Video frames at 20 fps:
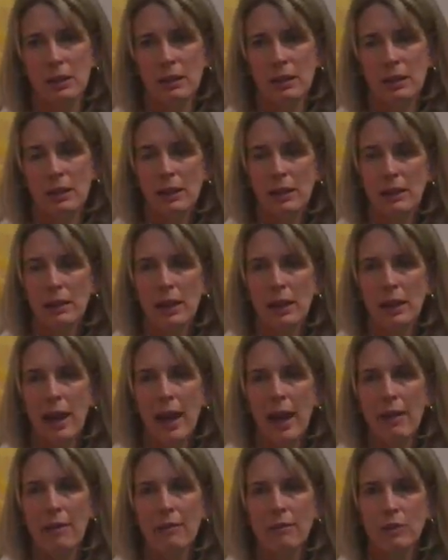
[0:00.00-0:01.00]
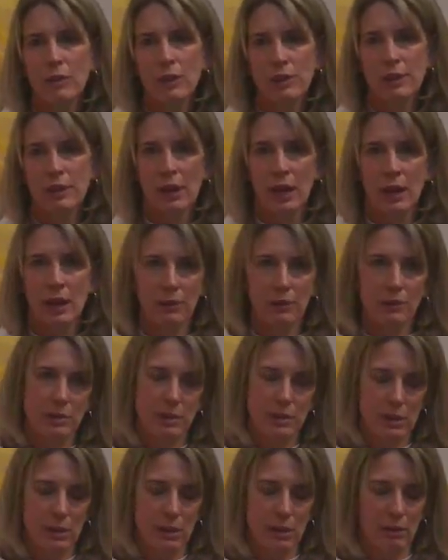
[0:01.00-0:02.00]
and let everything
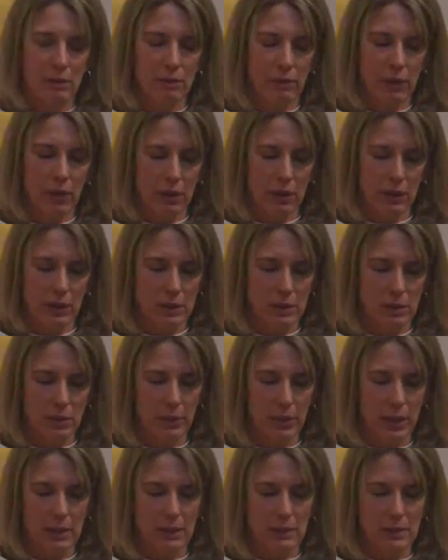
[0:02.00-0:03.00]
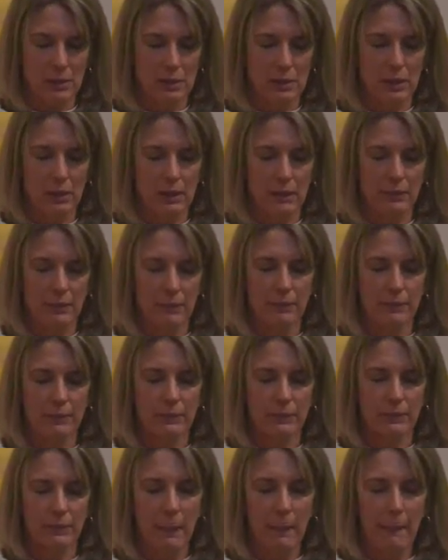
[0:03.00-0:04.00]
else fall into place.
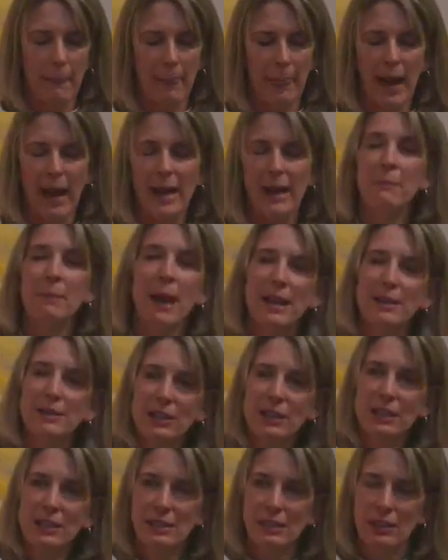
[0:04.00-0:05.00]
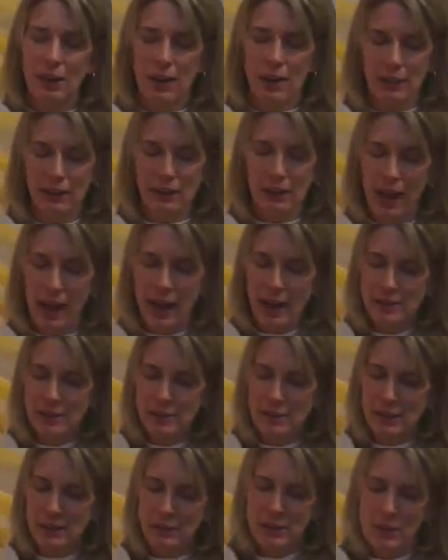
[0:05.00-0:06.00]
I imagine it's along the
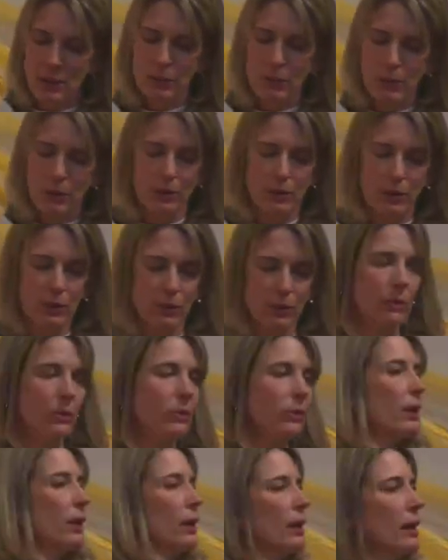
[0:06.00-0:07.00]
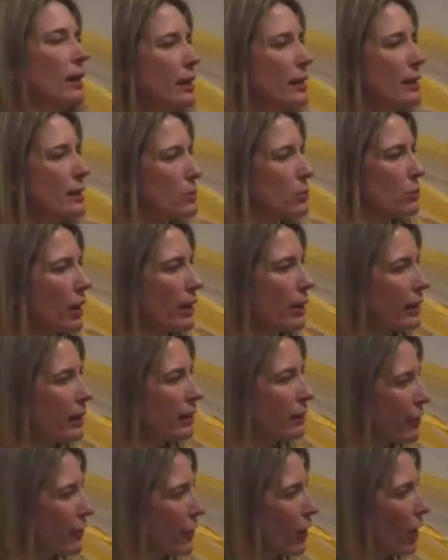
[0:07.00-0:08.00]
lines of someone who is running
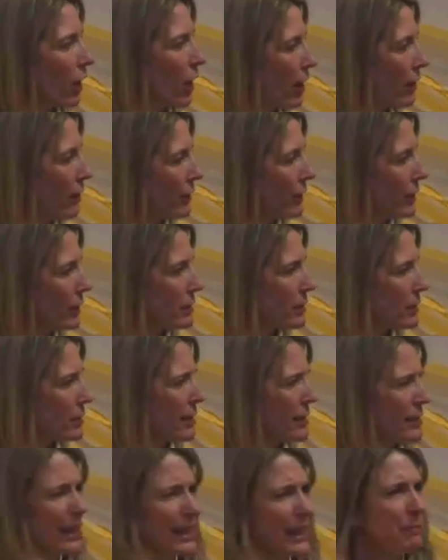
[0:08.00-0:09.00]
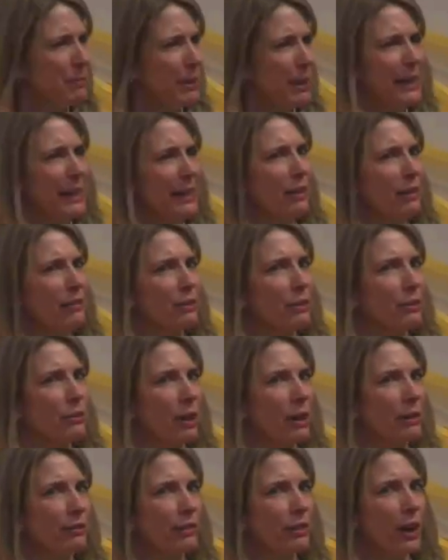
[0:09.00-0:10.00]
for office. Has anybody here ever
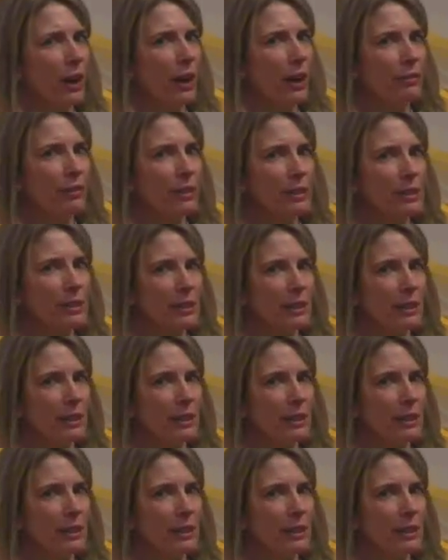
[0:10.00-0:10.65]
run for office?